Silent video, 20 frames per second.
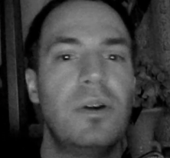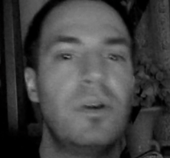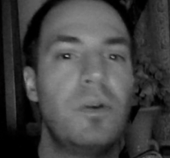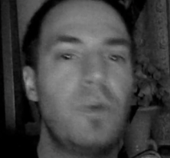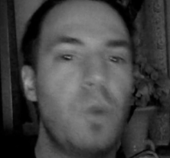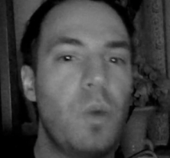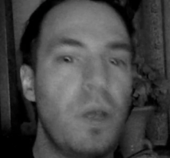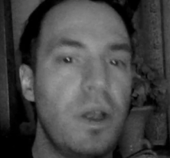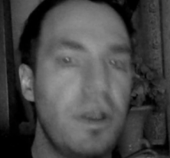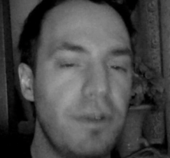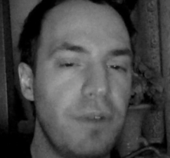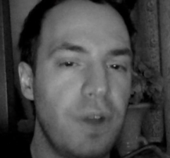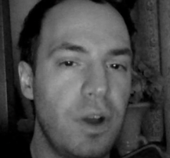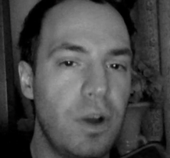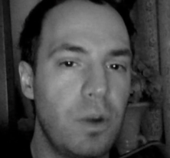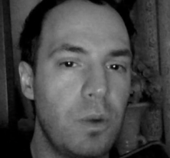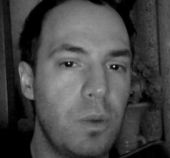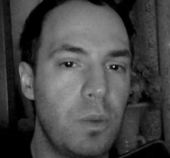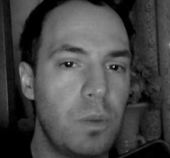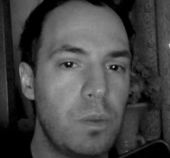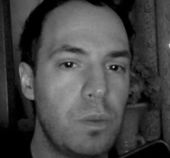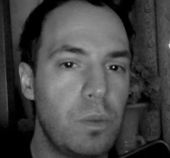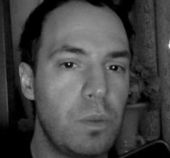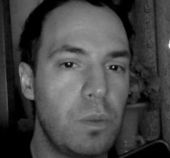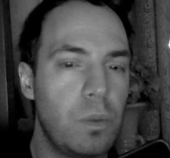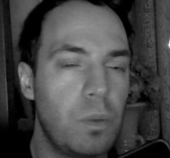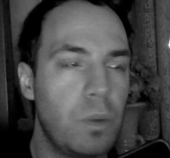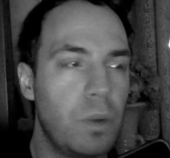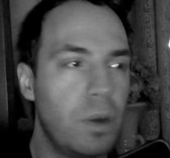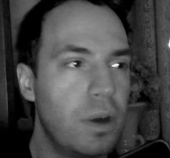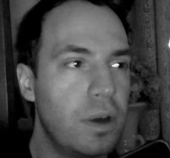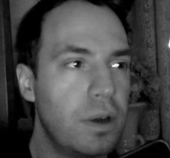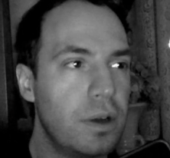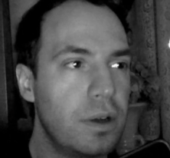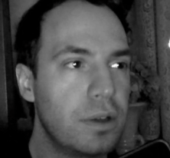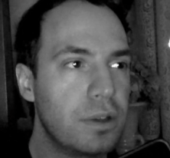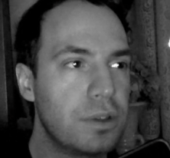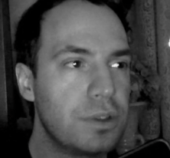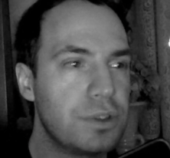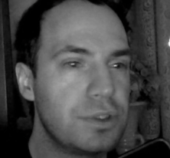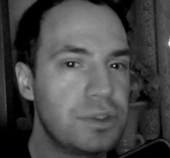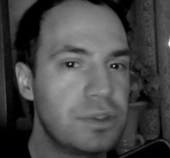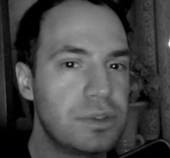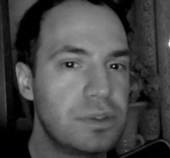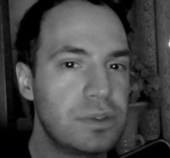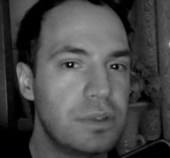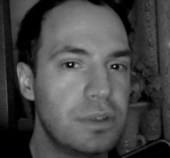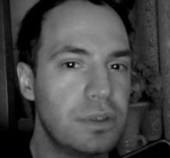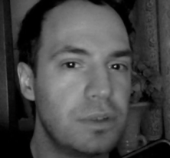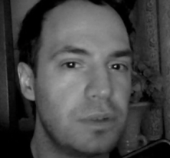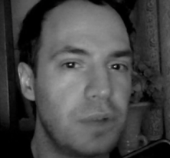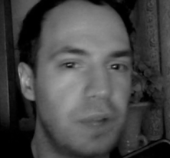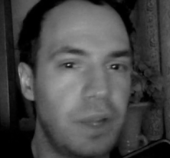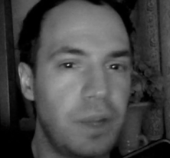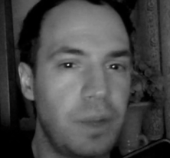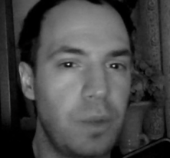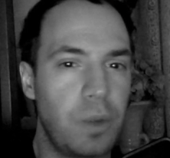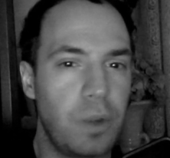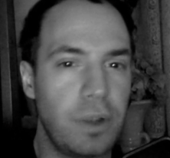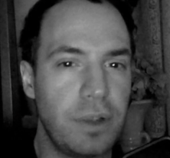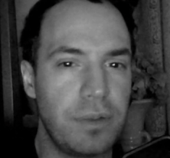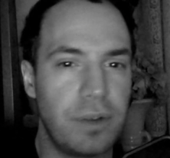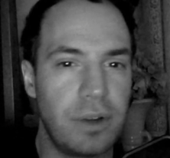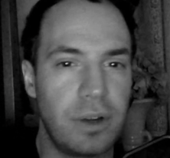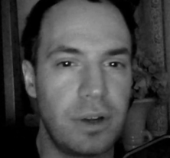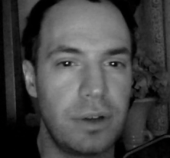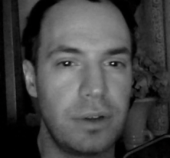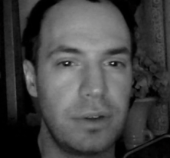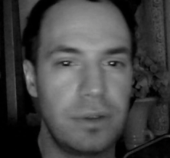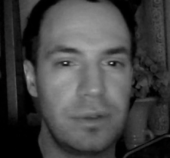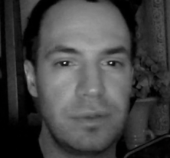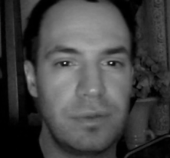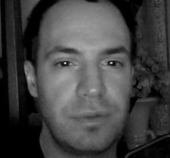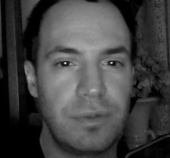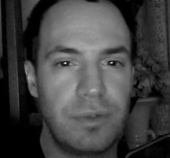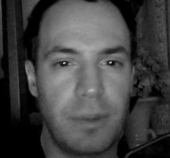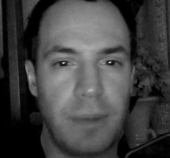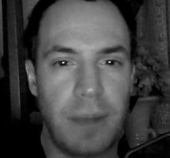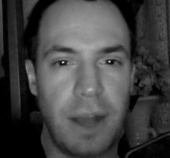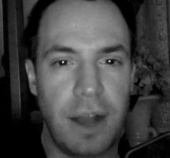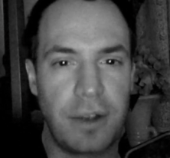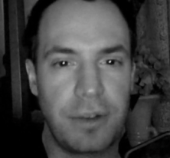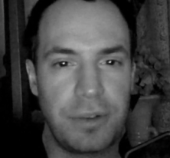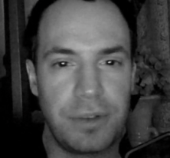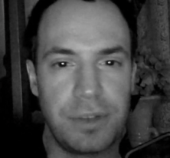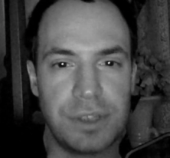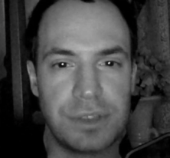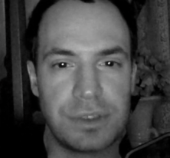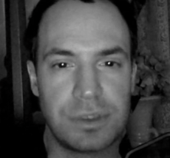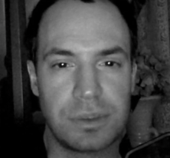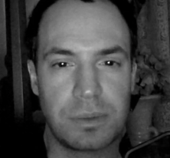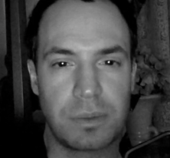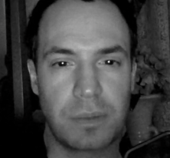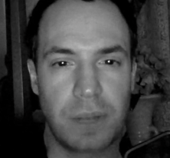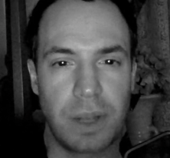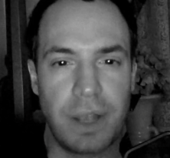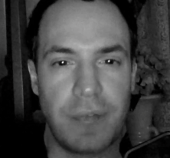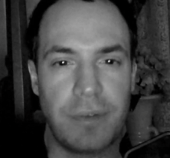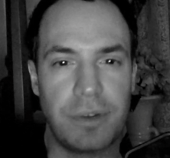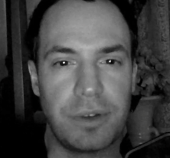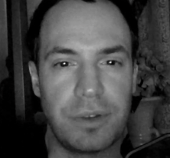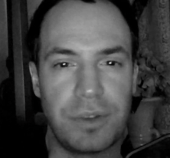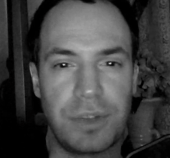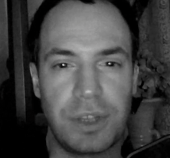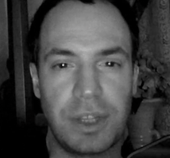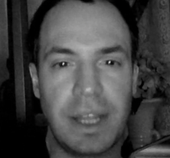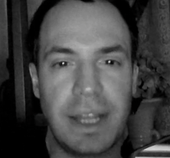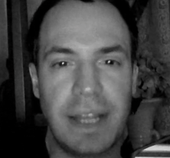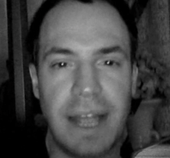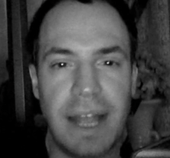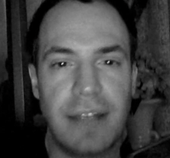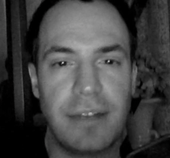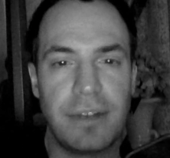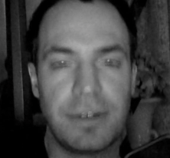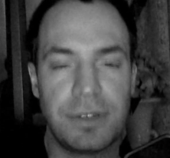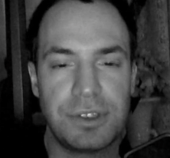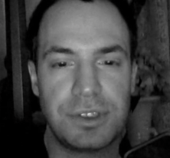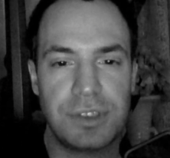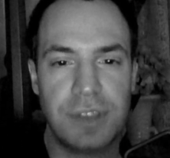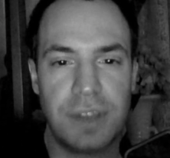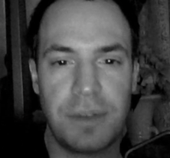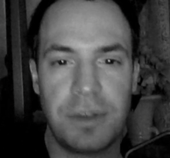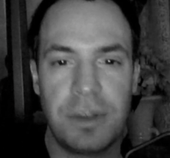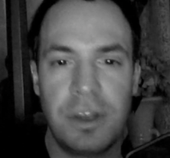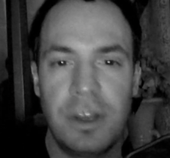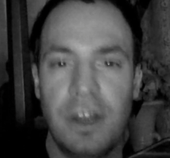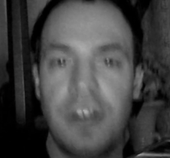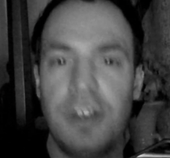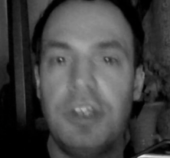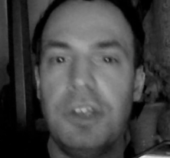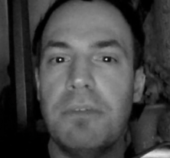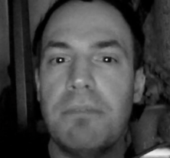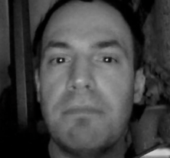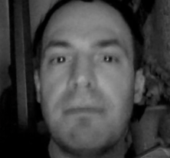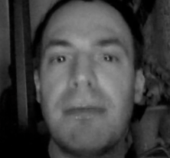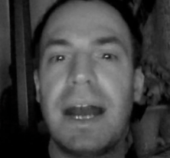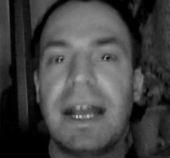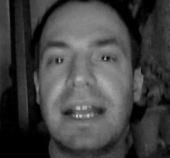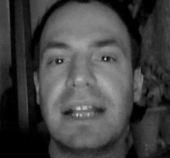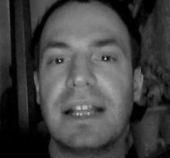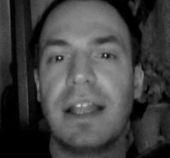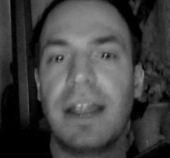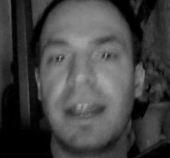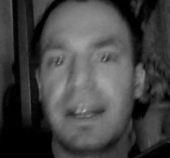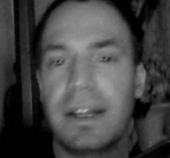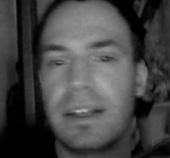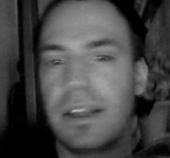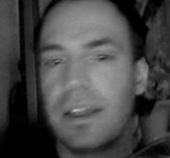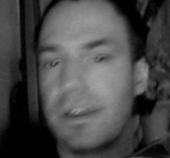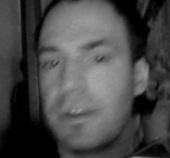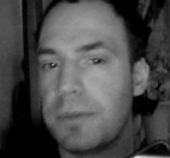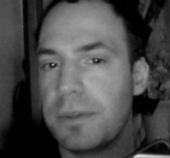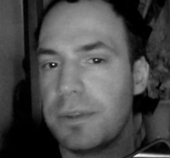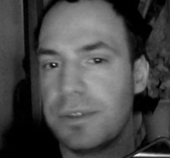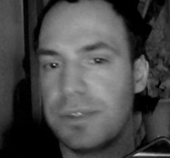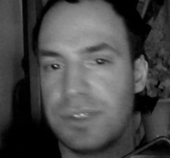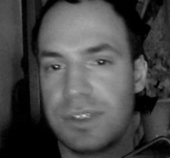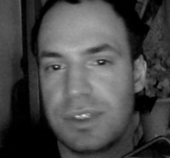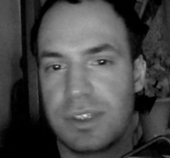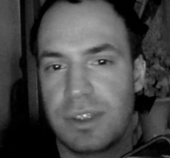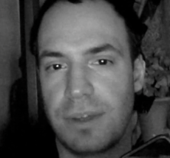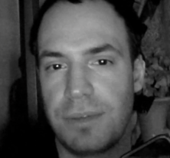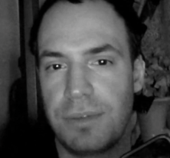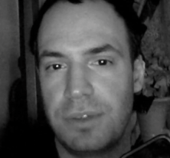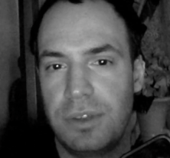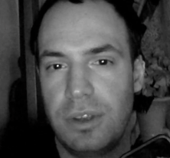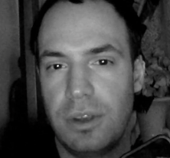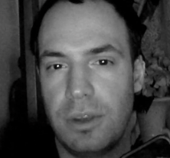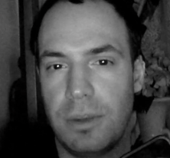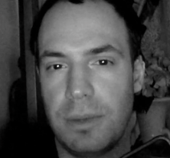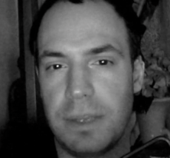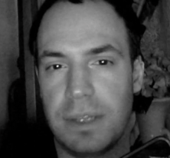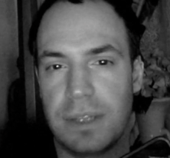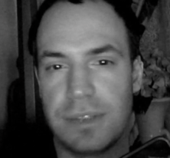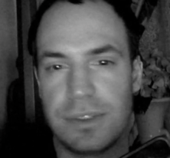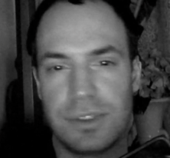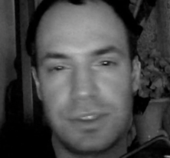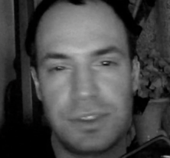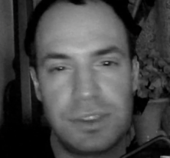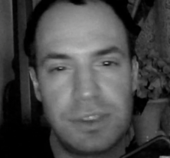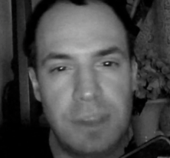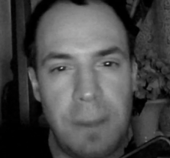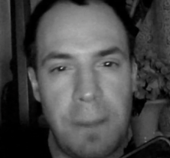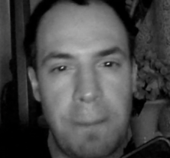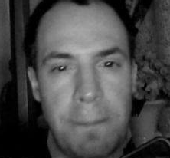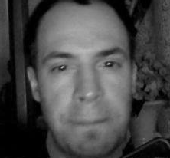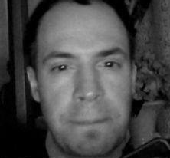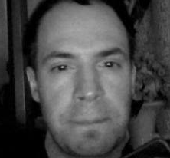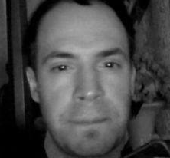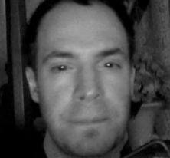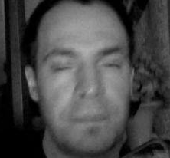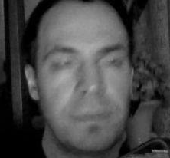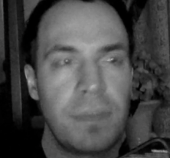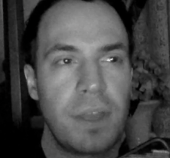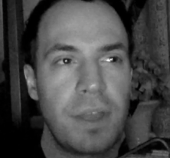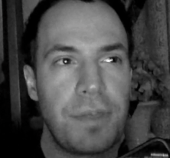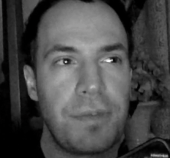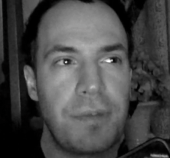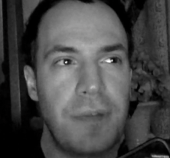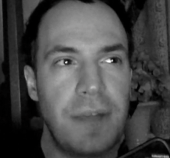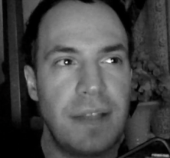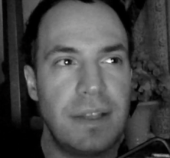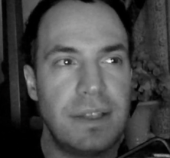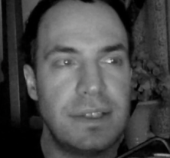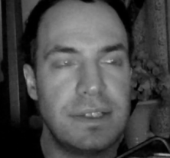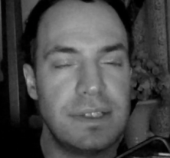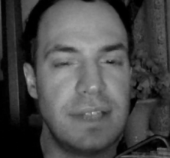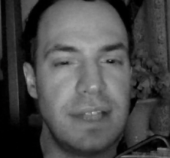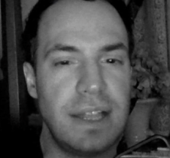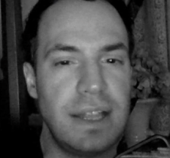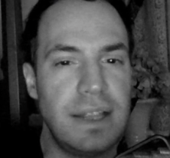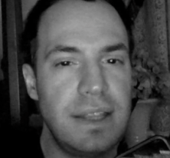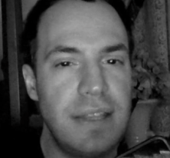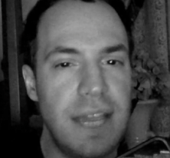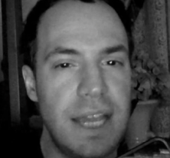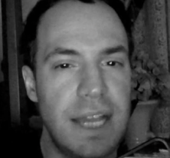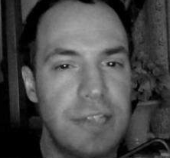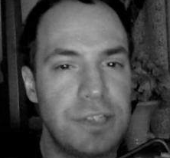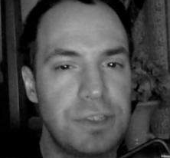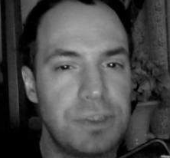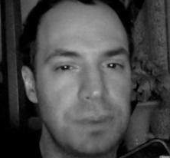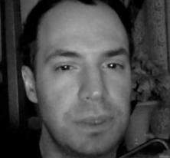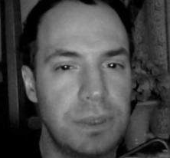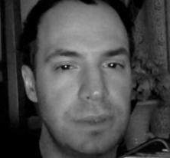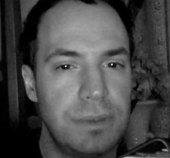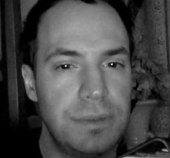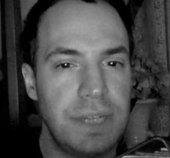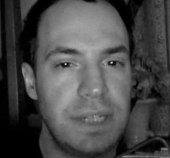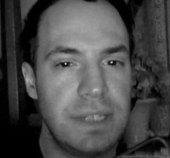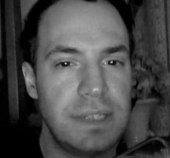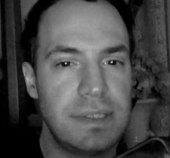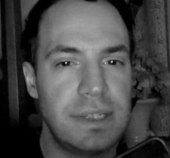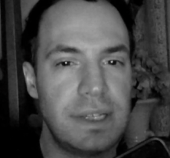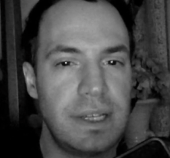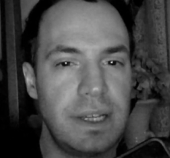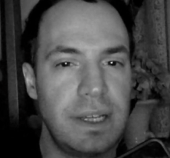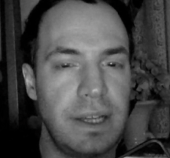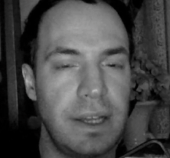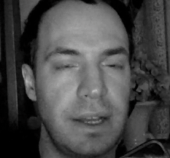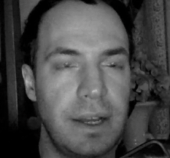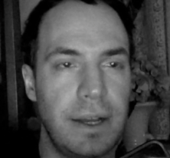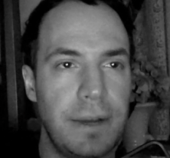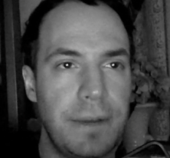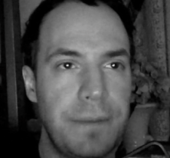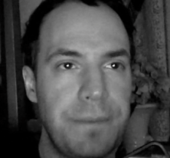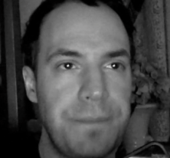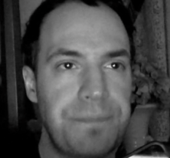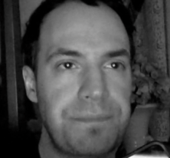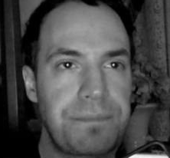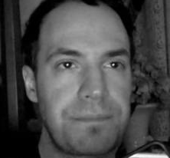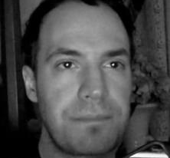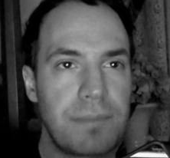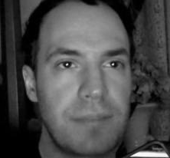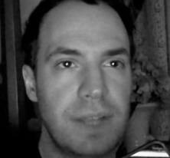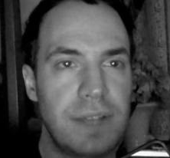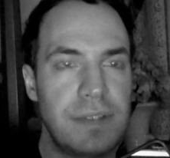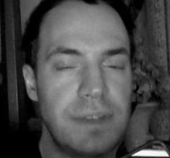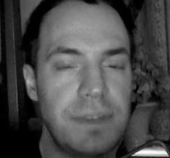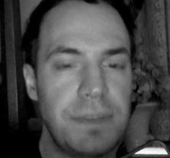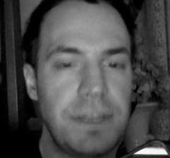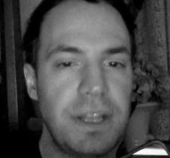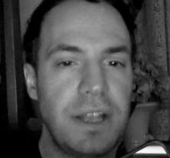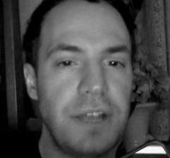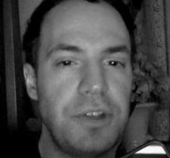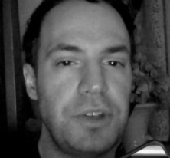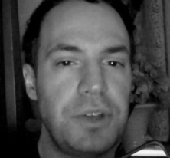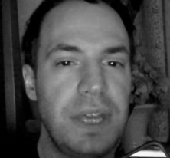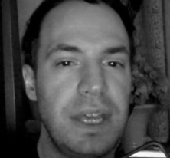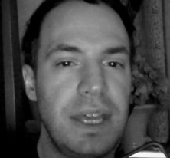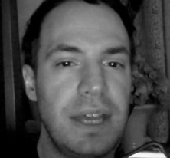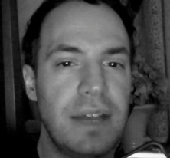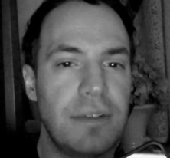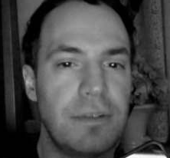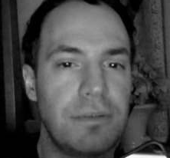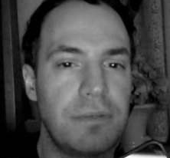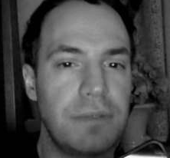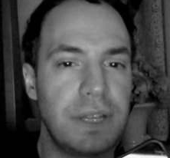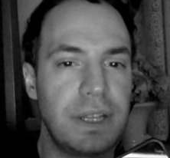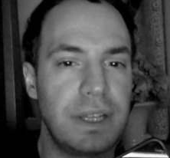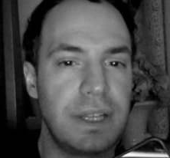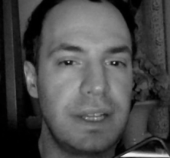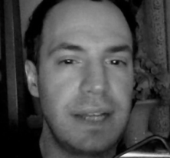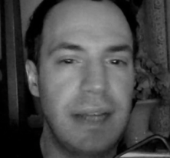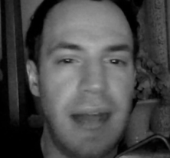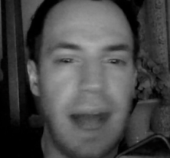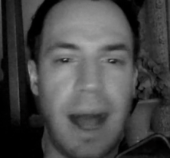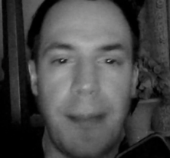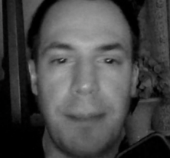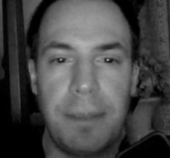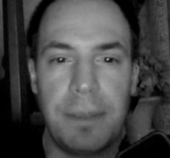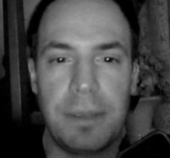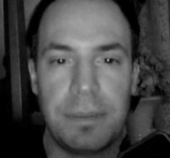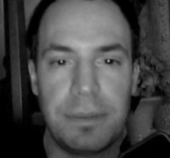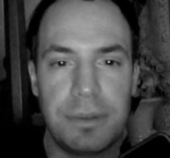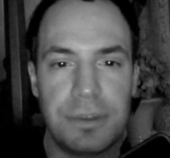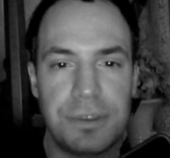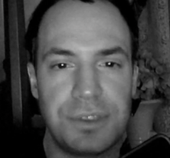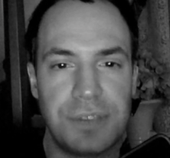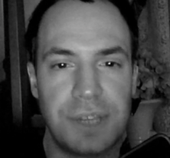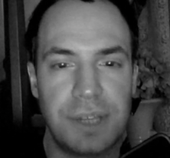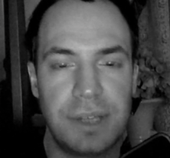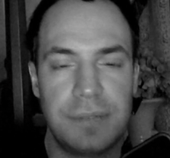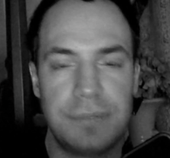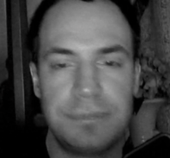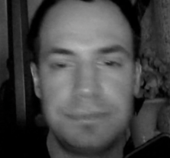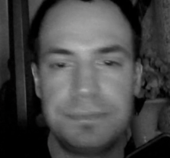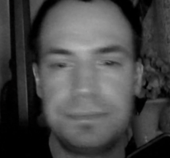one of our works or like one of our filmographies or whatever, if you like any of our stuff, you might like the other person's stuff too, because there's some thread that's an intangible. It's something that you can't really copy per se.